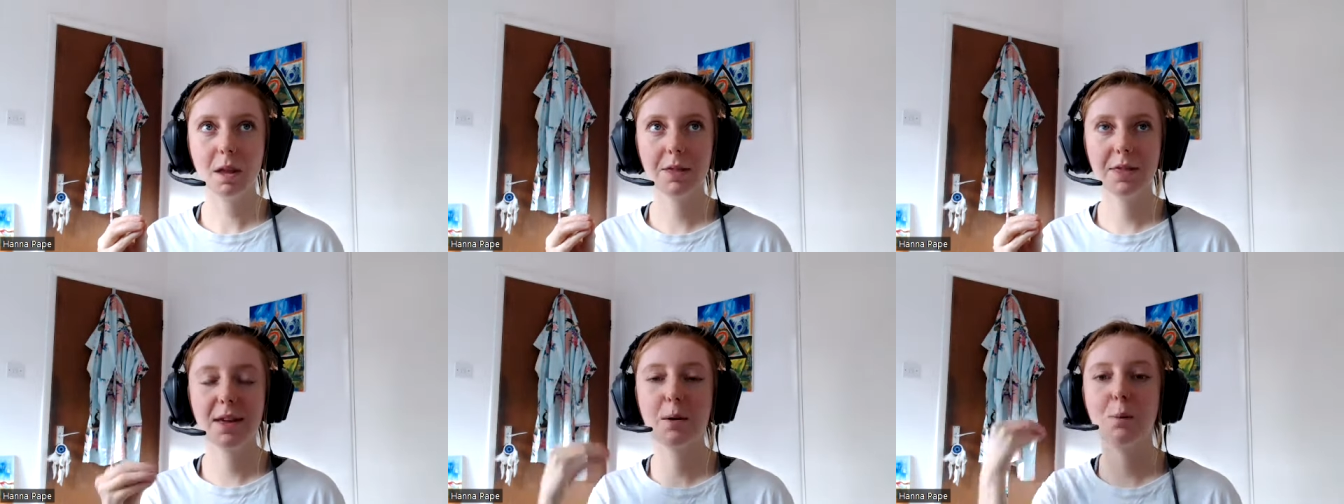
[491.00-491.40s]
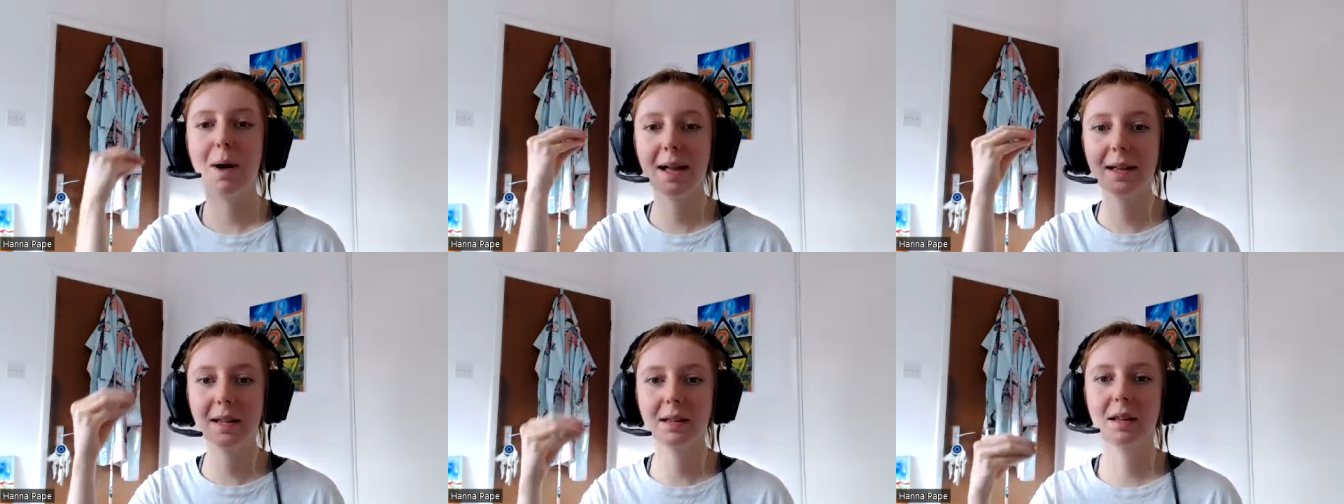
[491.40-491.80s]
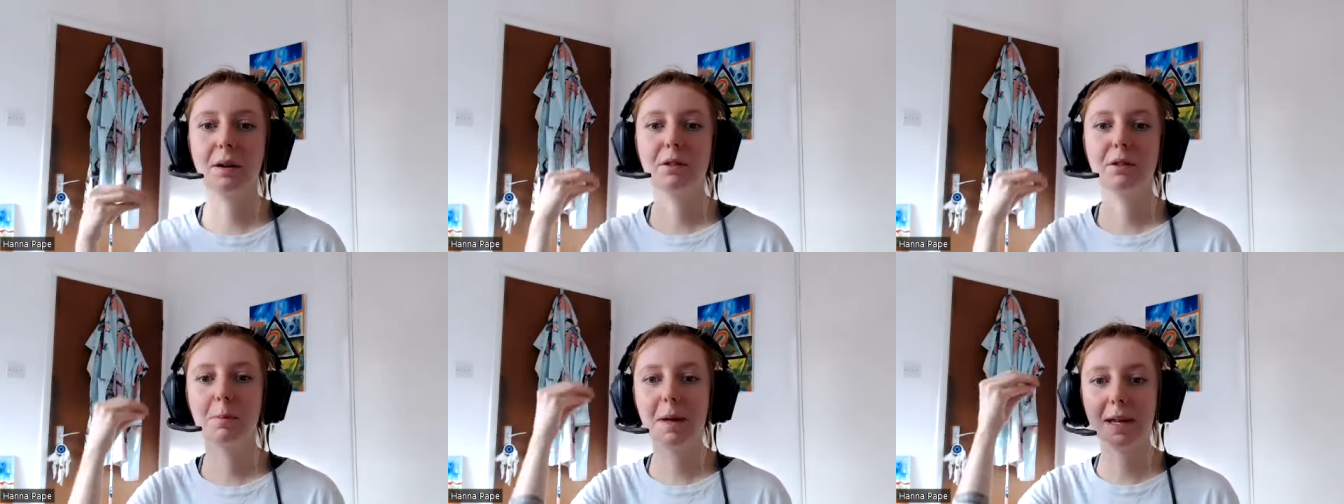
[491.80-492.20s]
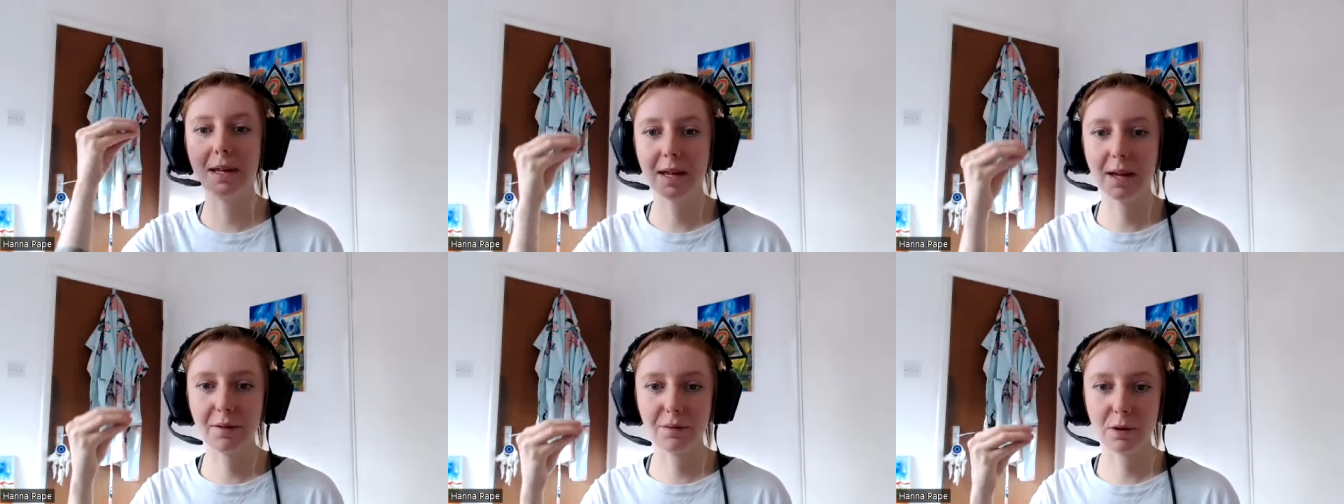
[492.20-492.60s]
the awareness I was being
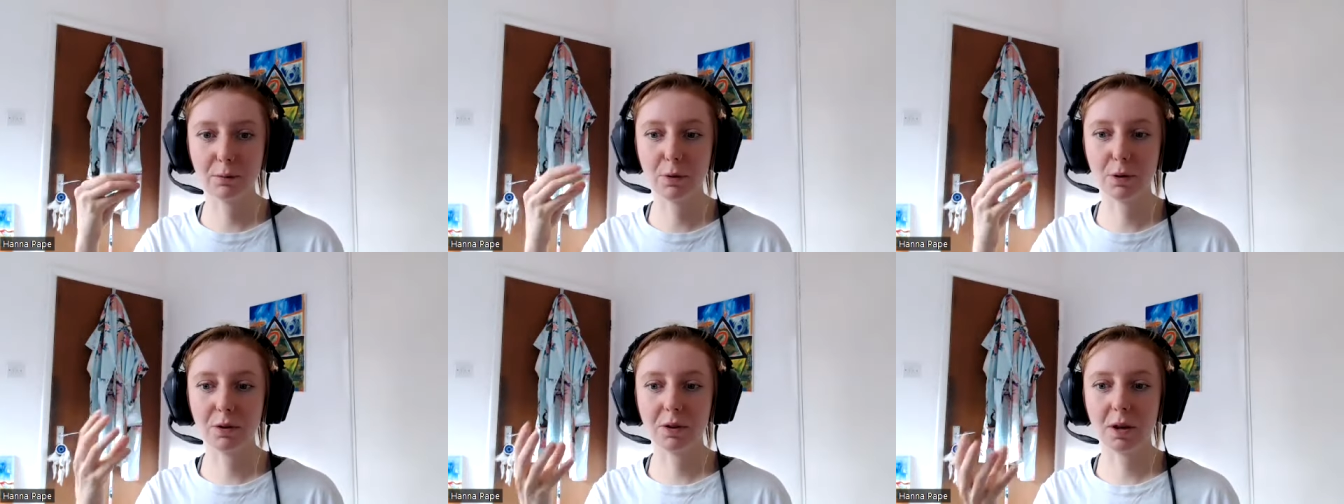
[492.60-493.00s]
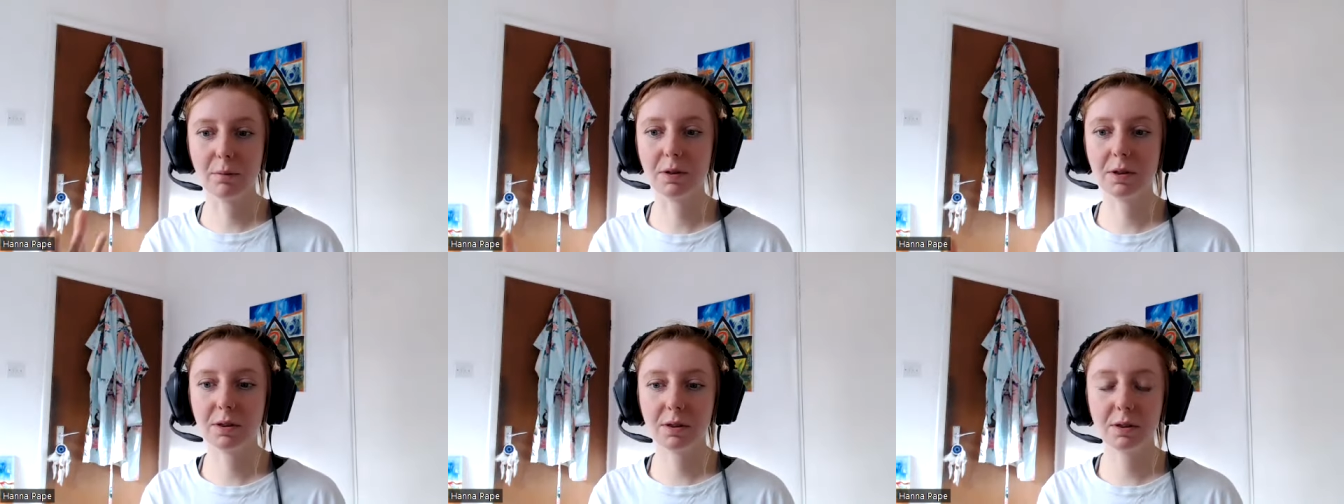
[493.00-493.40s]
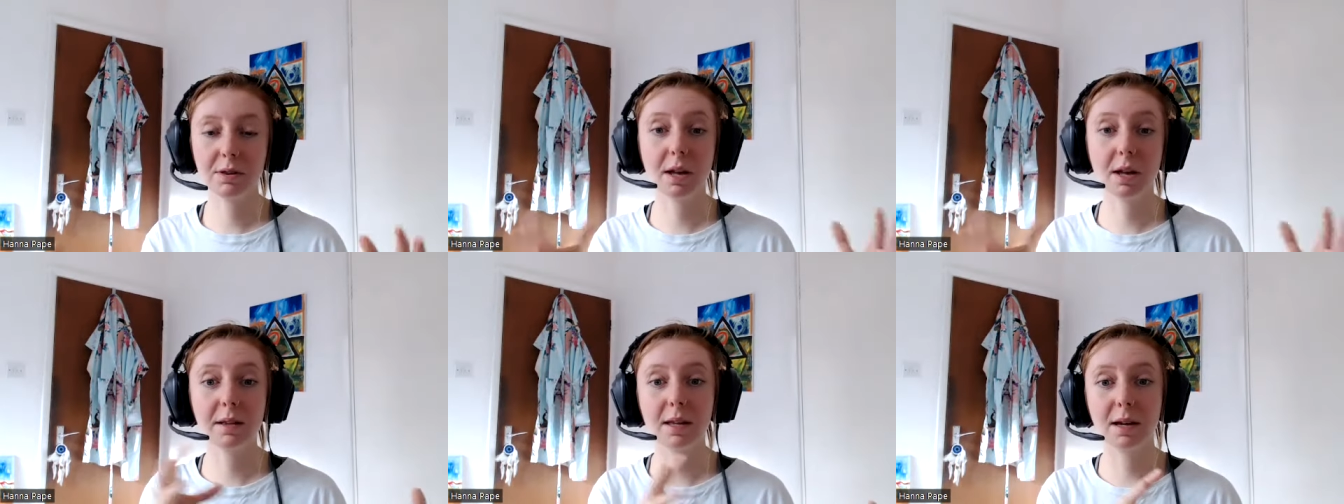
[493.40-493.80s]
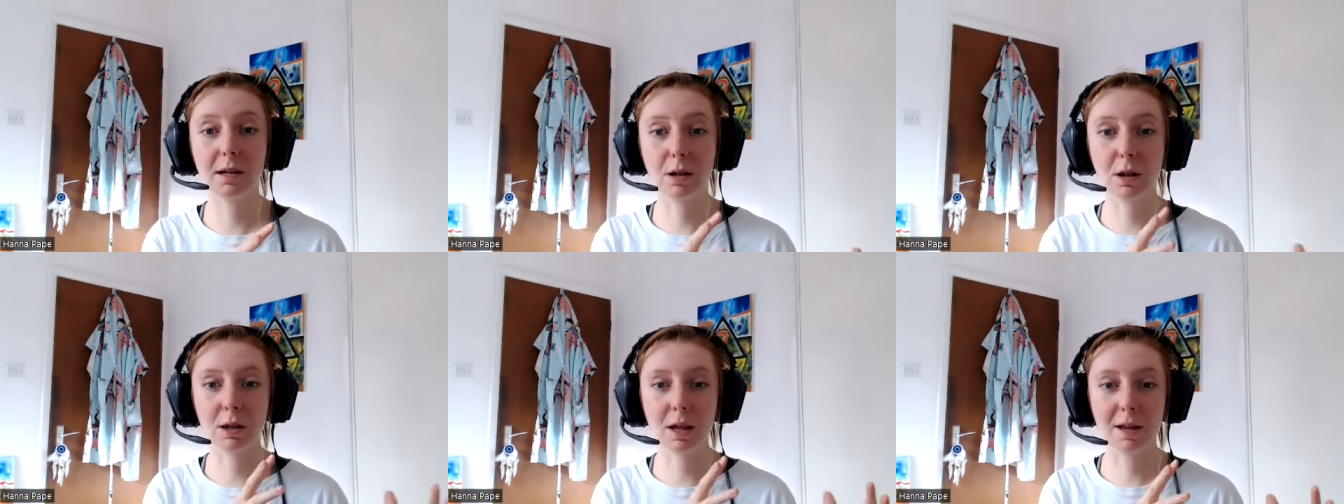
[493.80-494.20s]
given was I was studying a
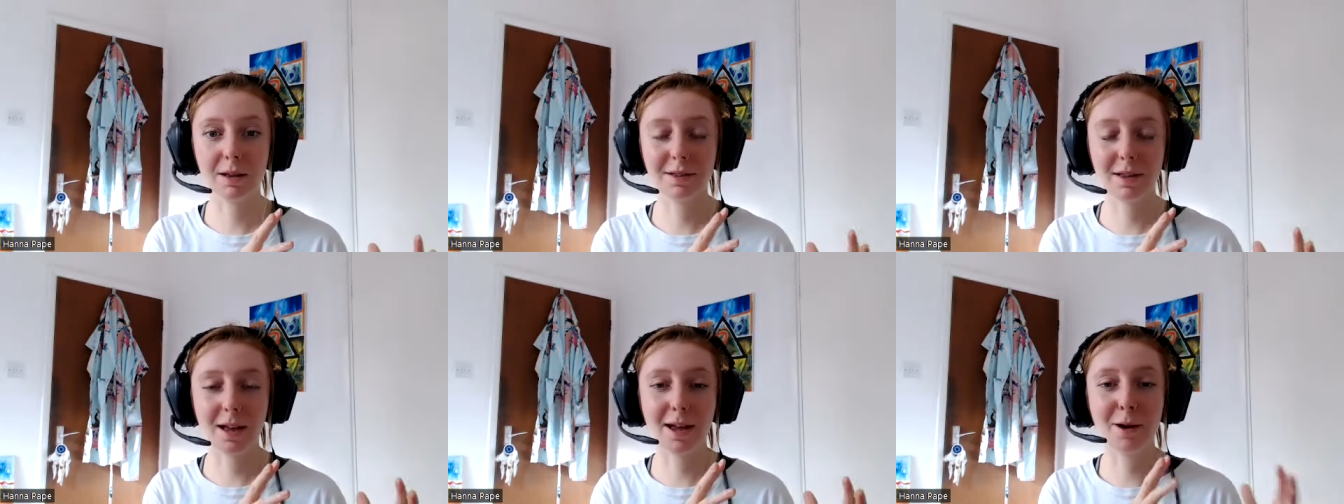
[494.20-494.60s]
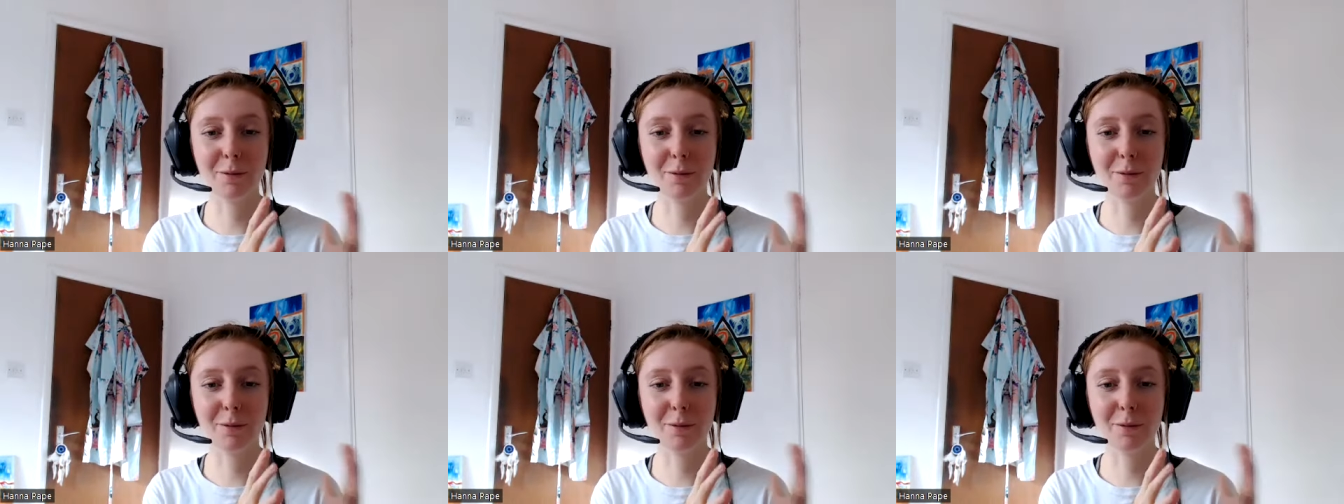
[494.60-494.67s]
lot last night.